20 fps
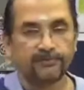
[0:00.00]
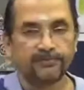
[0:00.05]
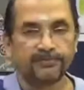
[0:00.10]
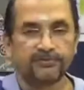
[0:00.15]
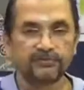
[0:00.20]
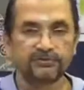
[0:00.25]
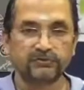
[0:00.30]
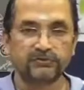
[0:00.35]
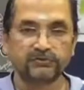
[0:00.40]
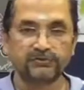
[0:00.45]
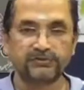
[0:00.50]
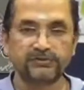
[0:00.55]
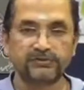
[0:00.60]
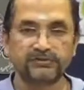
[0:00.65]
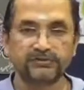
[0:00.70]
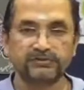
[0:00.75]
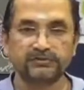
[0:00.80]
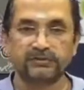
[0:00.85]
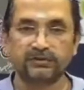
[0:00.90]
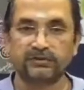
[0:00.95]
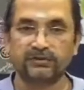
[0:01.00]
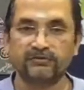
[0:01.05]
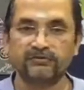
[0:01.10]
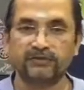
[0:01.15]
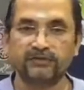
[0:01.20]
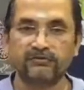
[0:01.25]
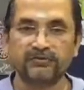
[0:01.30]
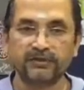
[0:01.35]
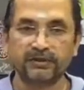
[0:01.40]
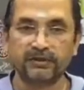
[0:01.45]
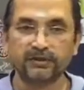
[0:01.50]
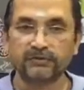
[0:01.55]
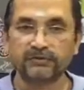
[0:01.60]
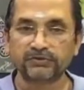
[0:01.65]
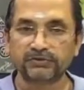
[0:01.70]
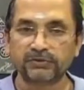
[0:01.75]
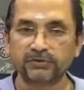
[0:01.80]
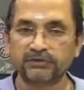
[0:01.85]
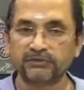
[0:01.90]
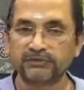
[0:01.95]
So just if everything looks
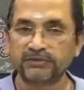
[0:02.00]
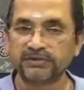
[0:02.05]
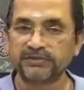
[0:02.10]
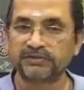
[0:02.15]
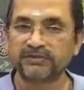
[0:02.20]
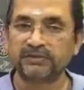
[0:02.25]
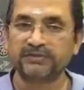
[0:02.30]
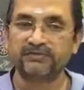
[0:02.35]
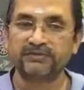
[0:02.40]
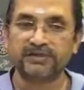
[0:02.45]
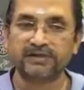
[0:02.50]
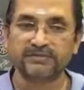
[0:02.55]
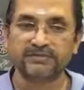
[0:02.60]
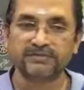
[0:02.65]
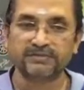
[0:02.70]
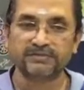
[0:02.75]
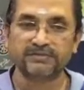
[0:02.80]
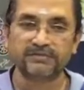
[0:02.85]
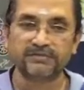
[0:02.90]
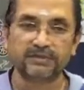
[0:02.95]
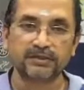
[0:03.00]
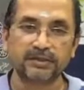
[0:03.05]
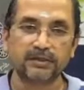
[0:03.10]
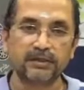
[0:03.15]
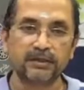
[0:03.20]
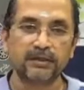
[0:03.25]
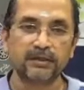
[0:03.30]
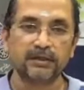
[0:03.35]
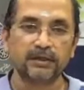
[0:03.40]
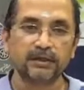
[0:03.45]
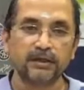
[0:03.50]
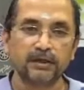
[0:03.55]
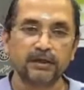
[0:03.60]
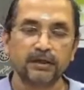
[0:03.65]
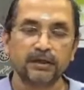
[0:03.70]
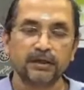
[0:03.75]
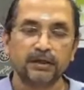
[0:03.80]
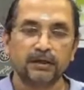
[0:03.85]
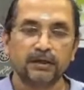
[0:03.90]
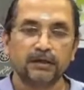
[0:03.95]
good, just leave it as is.
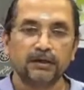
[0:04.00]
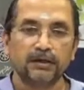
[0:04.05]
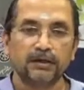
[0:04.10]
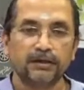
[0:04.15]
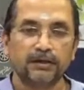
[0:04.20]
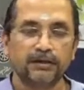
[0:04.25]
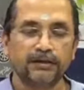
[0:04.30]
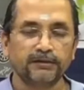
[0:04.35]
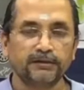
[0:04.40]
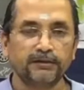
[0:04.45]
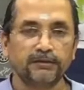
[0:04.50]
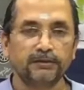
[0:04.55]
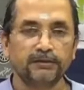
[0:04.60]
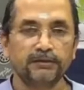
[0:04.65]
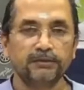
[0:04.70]
All right.